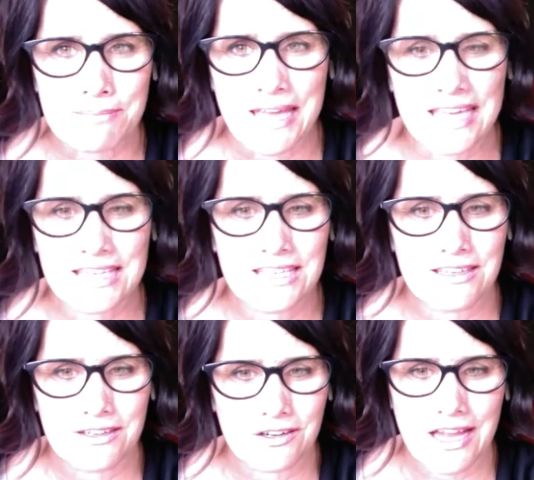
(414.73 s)
the bank
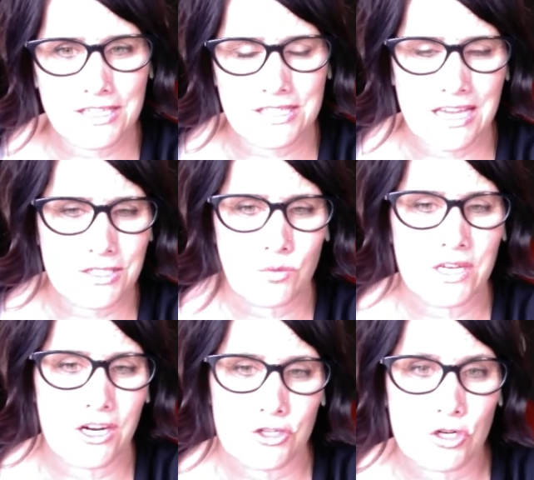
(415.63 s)
here as
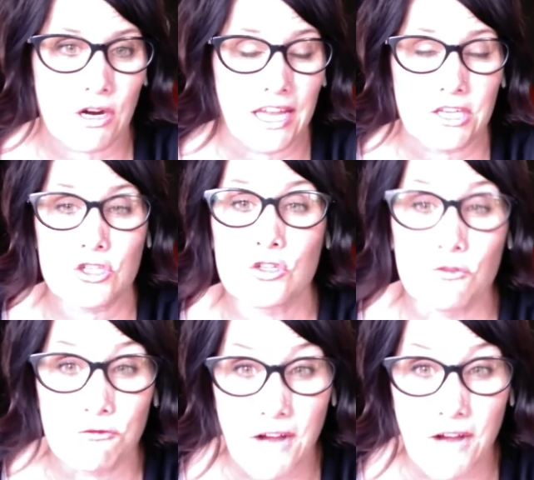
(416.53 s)
we are trying to